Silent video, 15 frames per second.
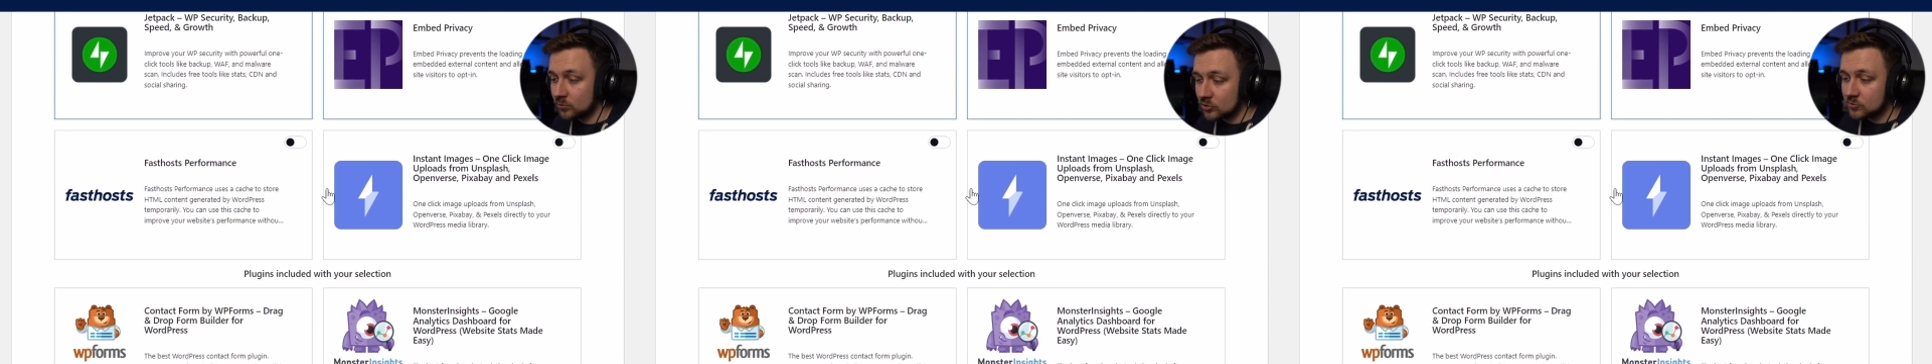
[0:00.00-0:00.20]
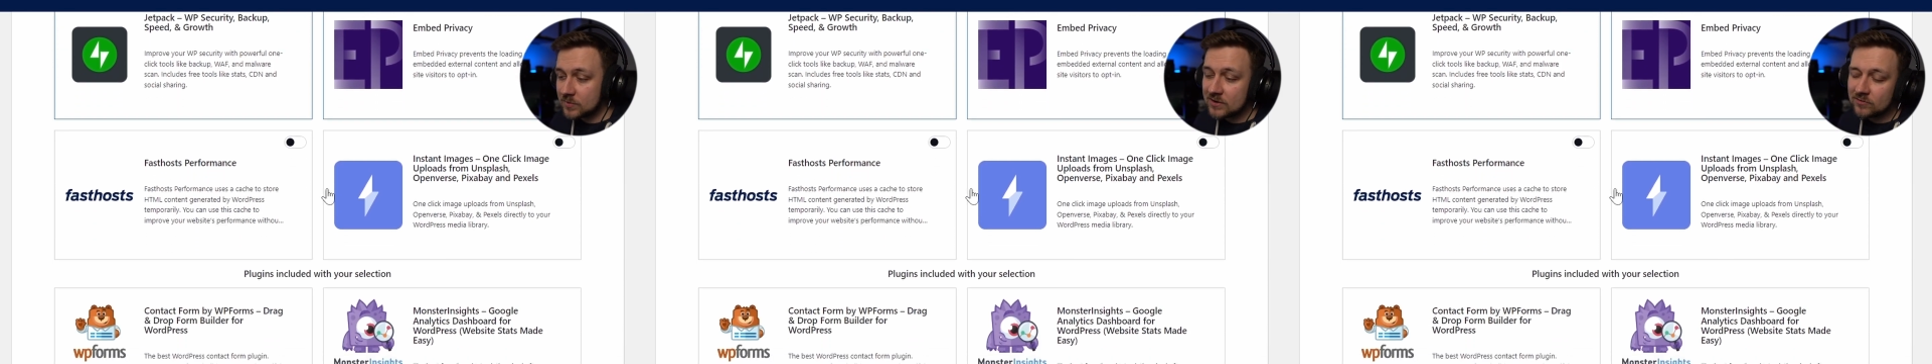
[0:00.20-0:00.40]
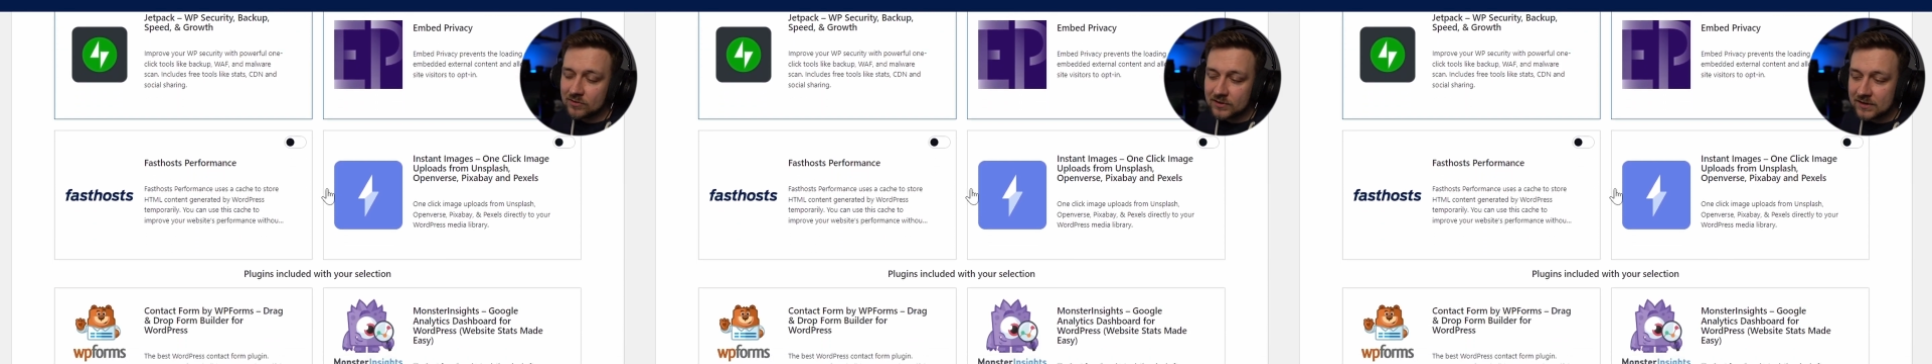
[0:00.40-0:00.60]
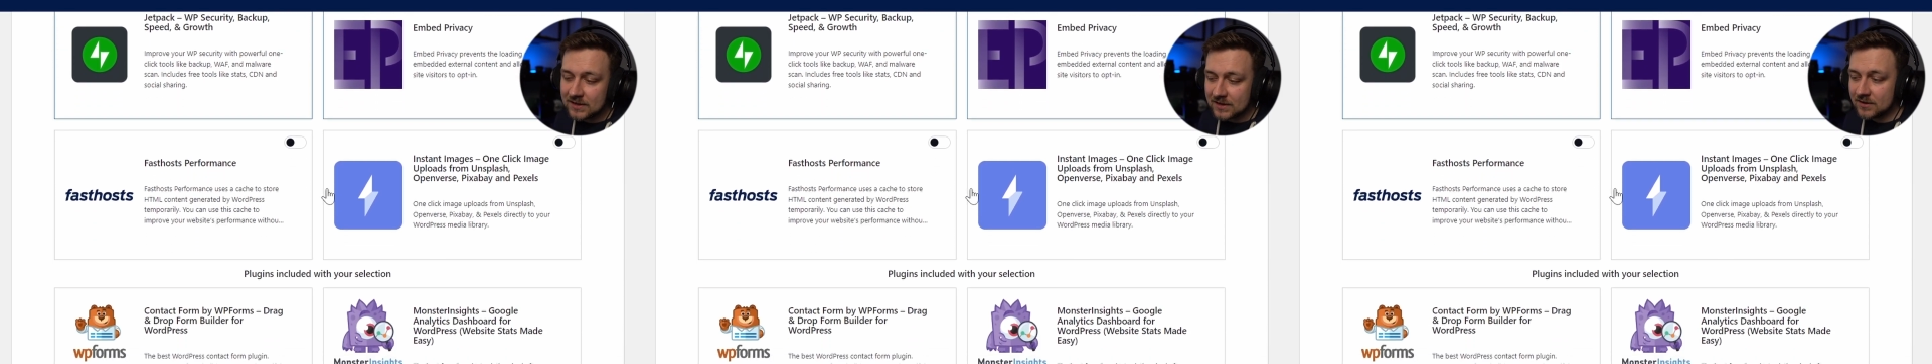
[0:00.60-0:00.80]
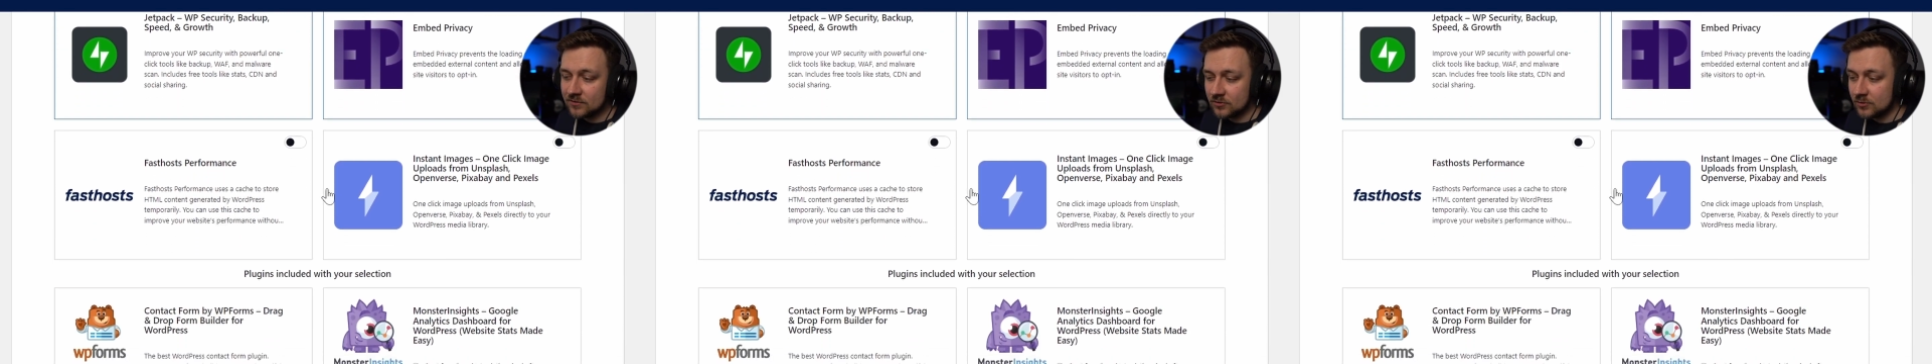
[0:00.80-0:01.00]
which basically
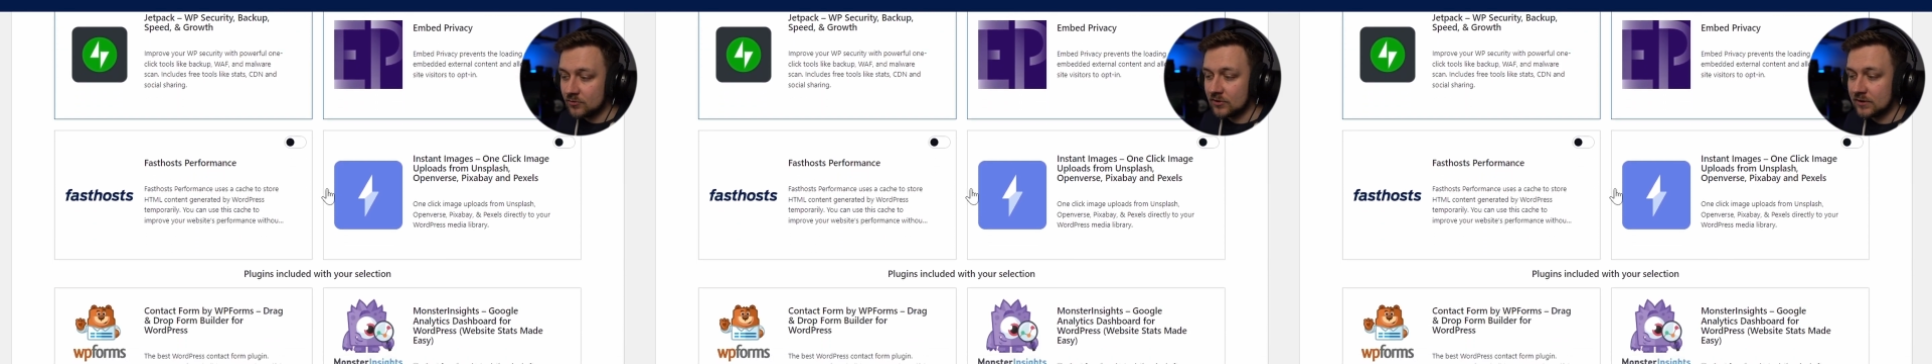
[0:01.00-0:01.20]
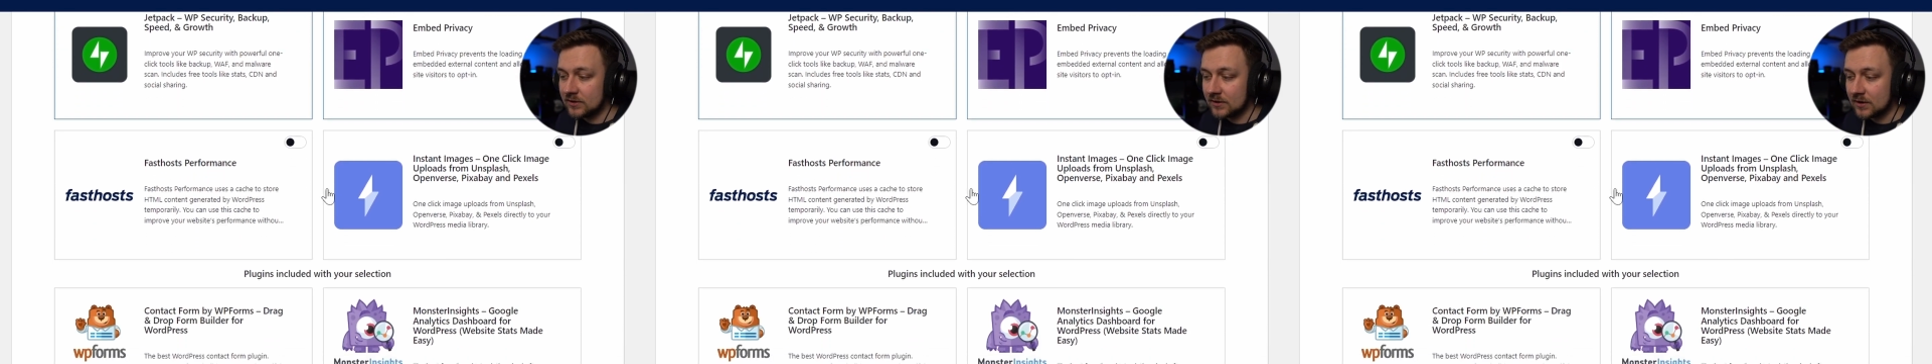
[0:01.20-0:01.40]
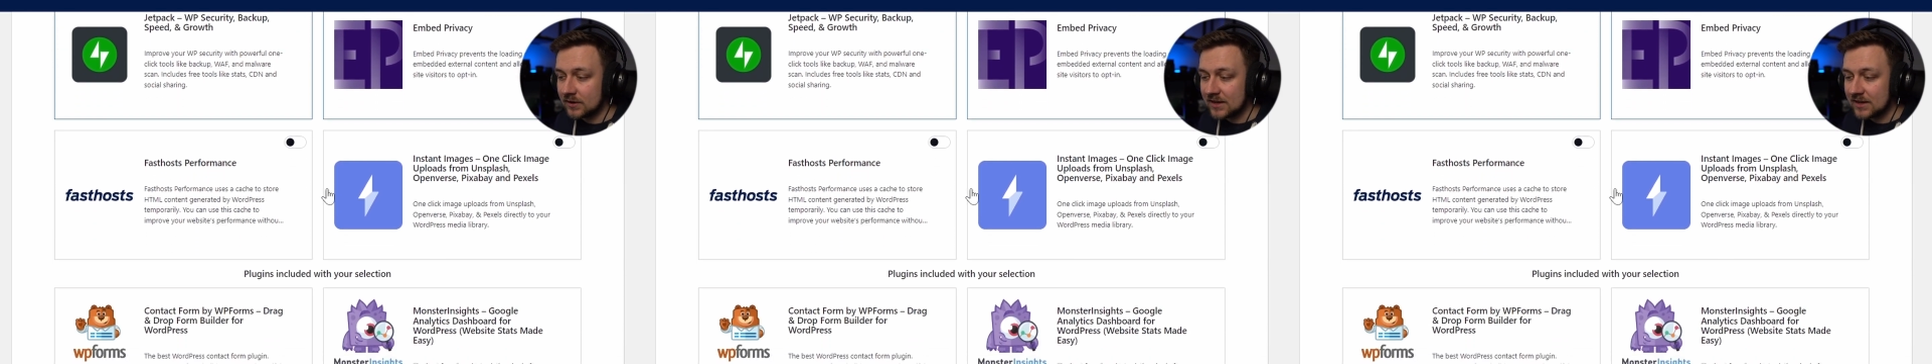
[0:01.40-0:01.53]
is using